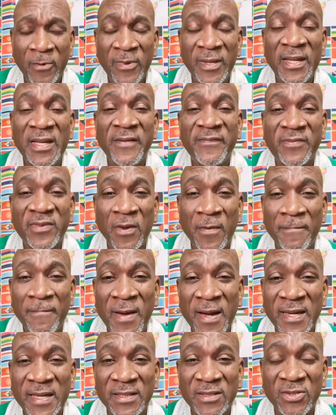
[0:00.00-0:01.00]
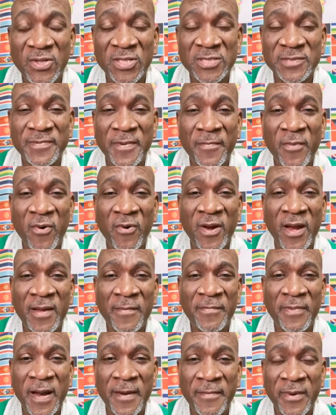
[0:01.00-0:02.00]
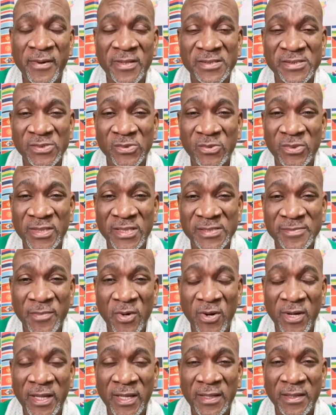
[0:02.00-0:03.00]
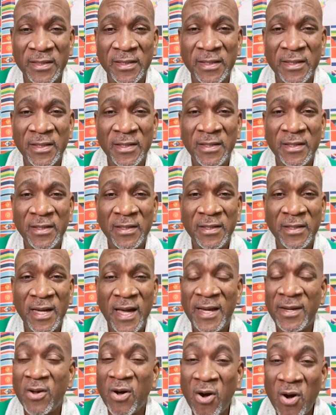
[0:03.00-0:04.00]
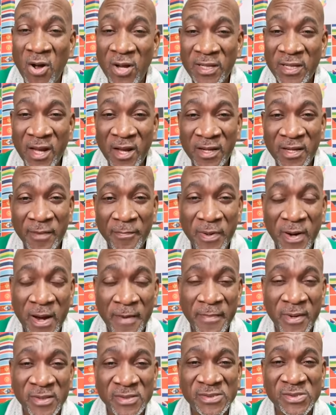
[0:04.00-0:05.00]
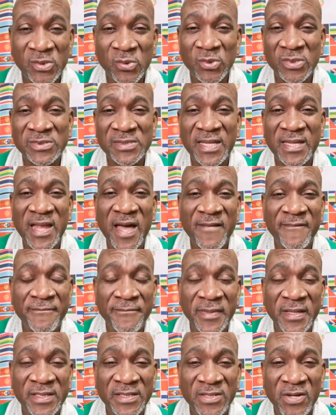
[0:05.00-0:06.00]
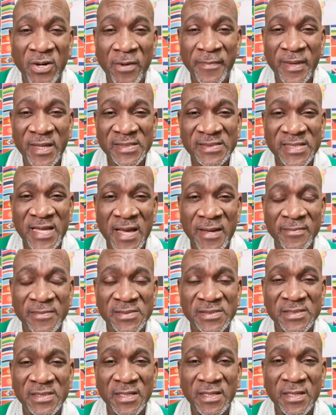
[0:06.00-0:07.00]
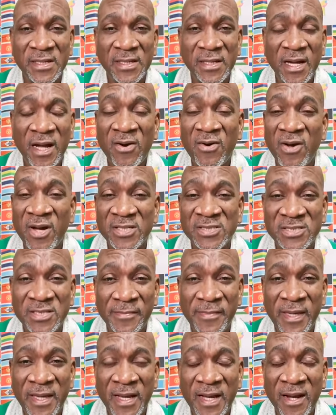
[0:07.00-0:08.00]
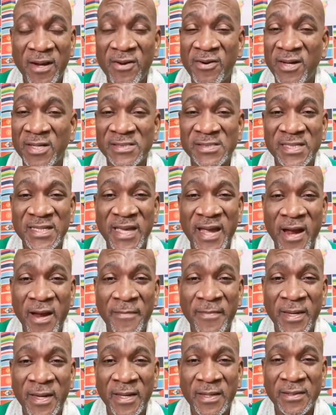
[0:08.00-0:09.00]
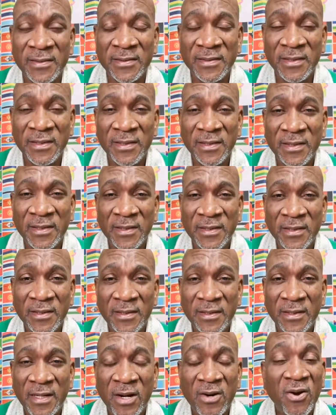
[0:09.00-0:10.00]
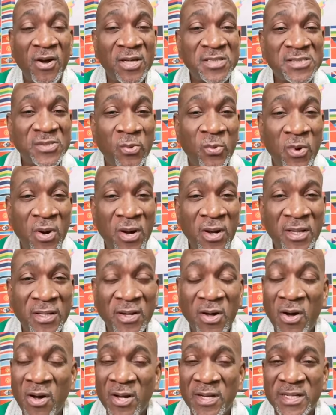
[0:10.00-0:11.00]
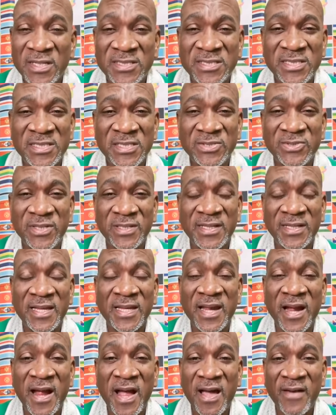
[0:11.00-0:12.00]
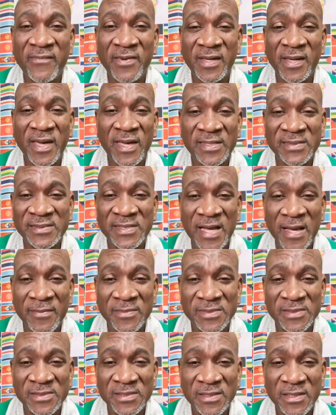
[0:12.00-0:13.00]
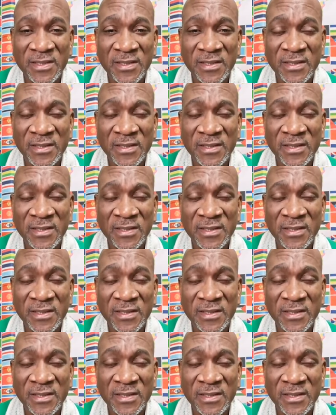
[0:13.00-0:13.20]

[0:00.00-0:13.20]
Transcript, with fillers: We lift up Macintosh Memorial Primary School this morning and all the other primary schools that have midterm exams across Jamaica, across the Caribbean, across the world, all the children that are having exams.